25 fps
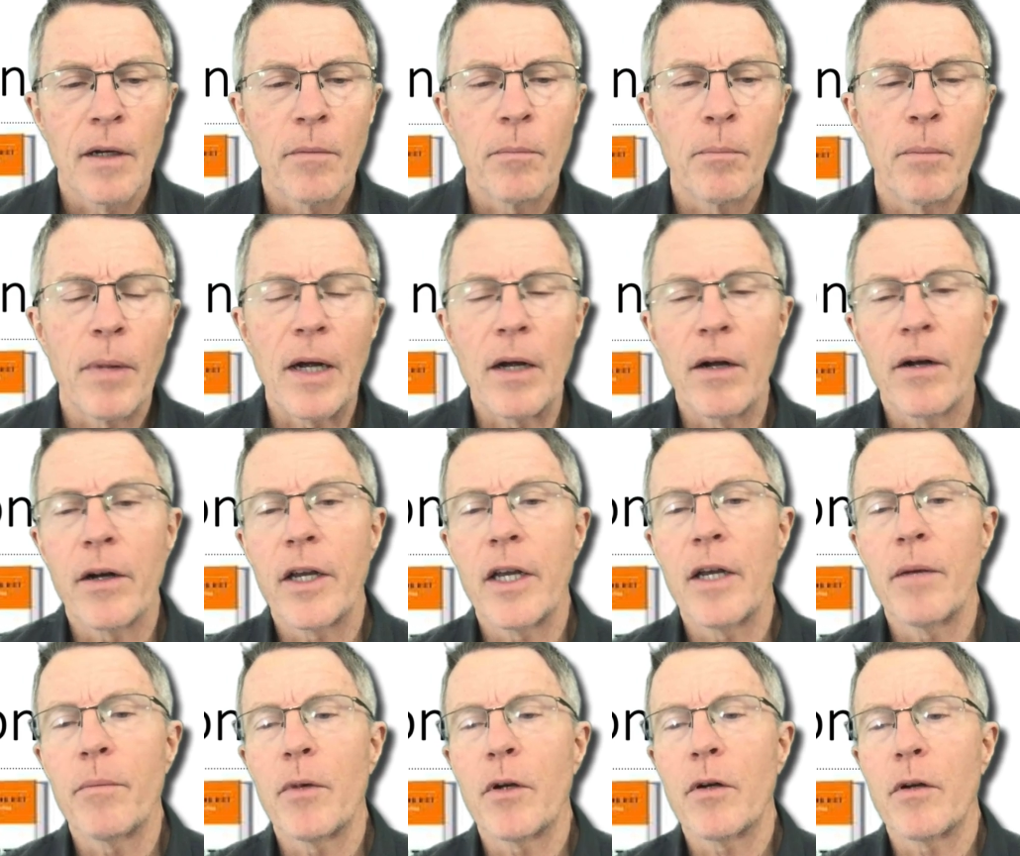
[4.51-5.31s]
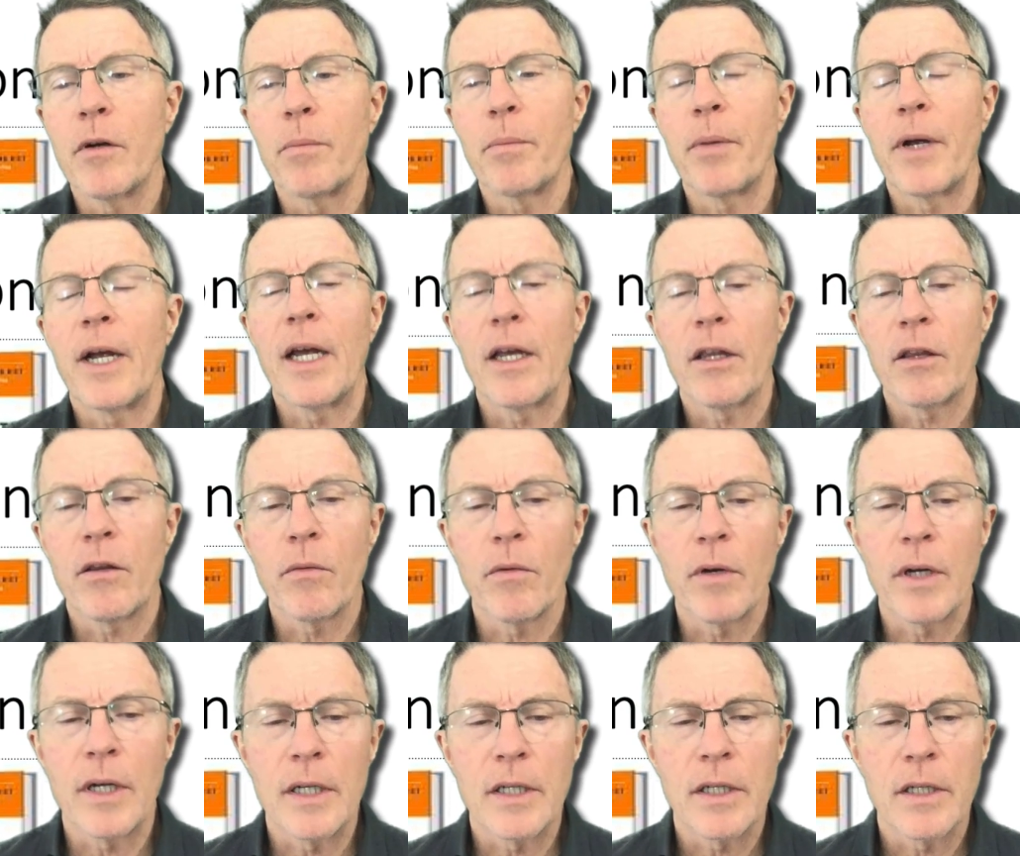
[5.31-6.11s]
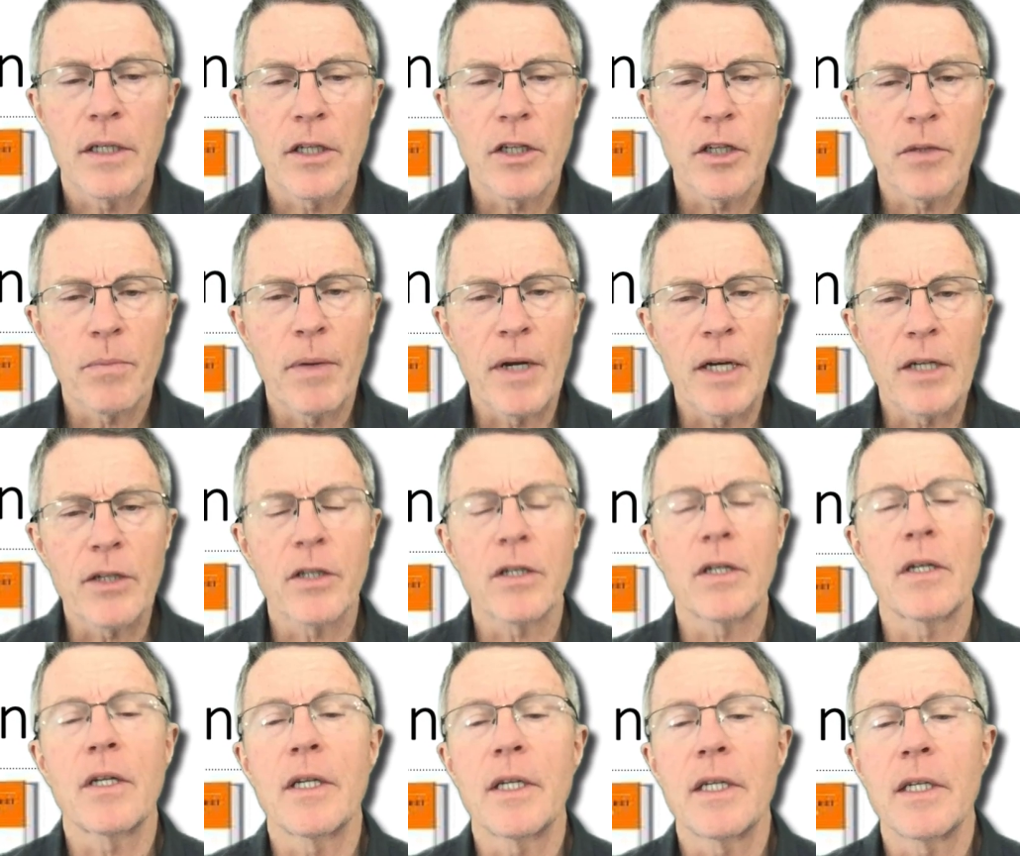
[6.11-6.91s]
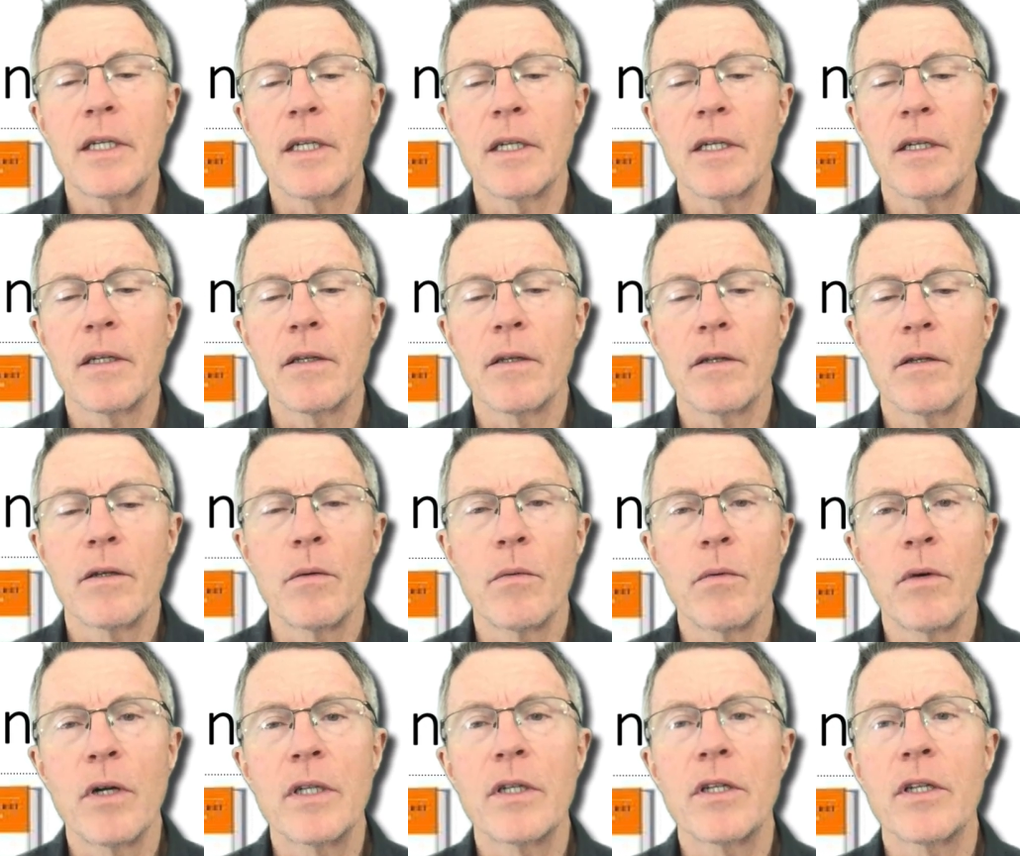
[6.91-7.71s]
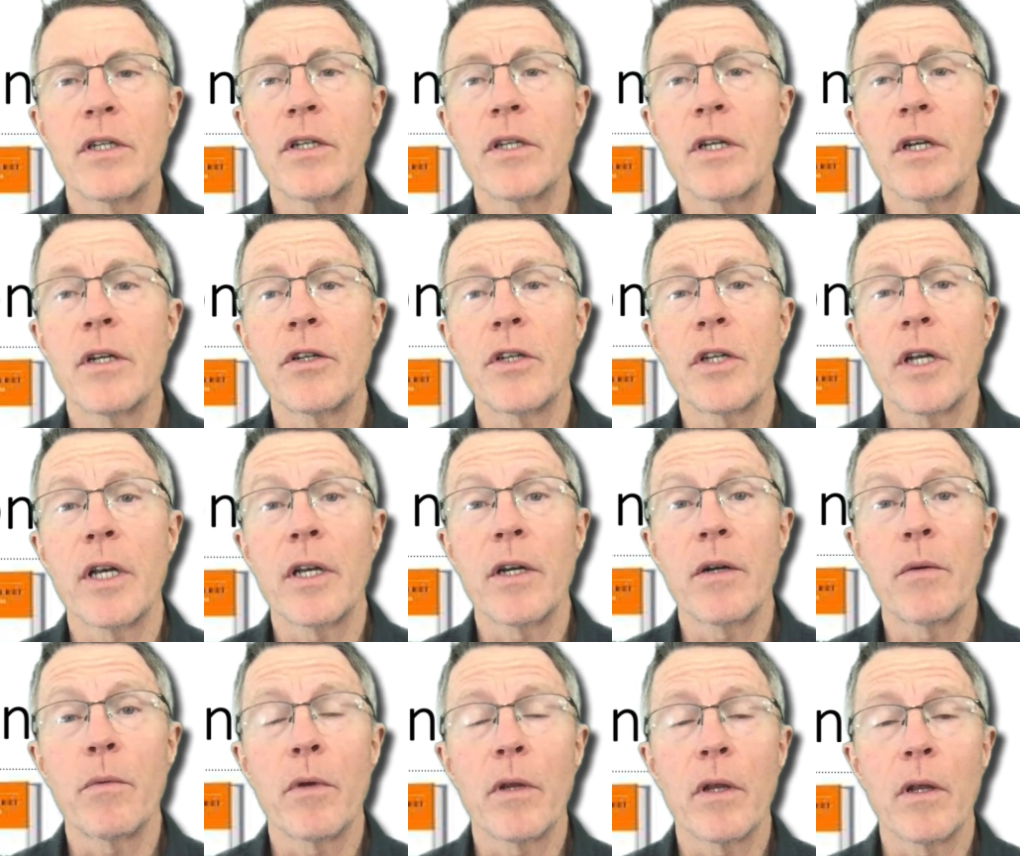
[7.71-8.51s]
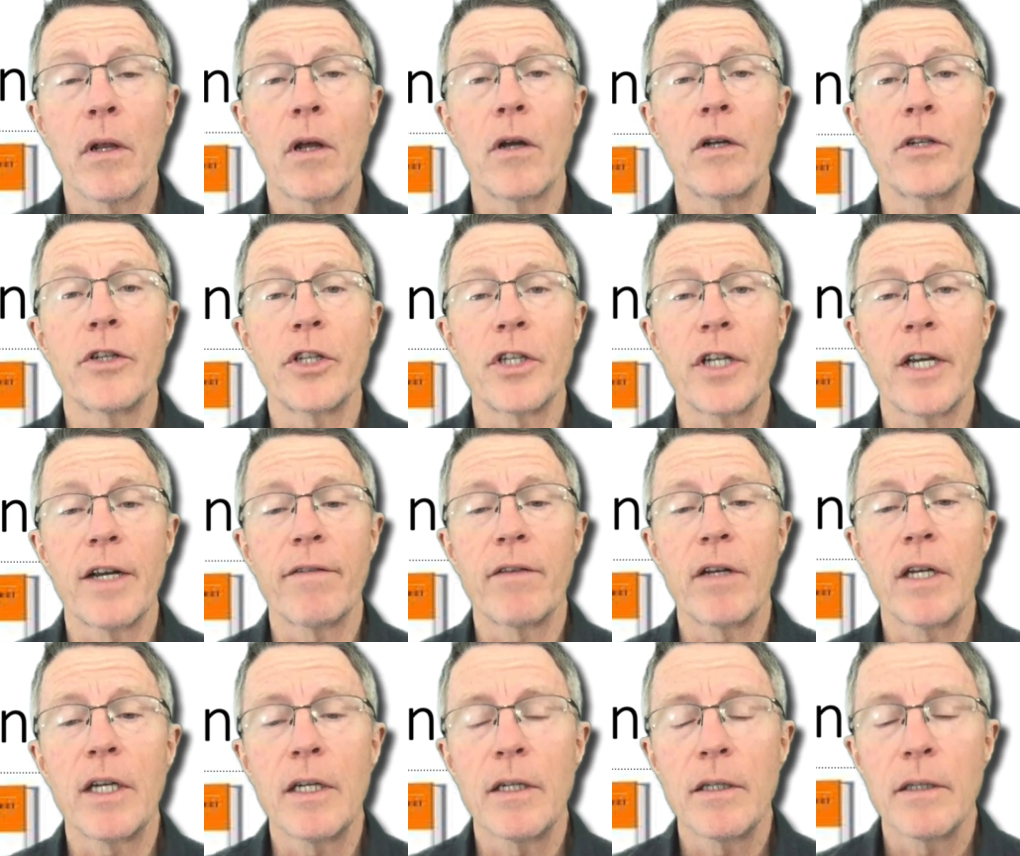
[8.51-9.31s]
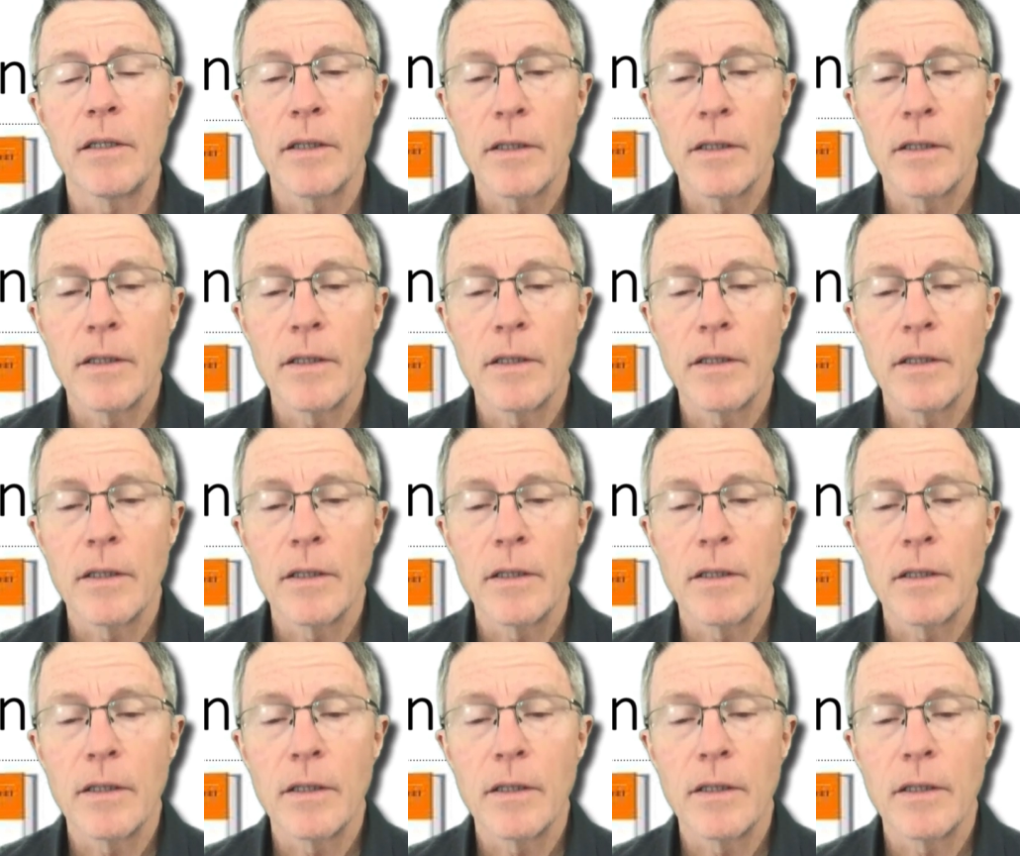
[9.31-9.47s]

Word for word: biochemical pathways, especially uh, the ones associated with longevity,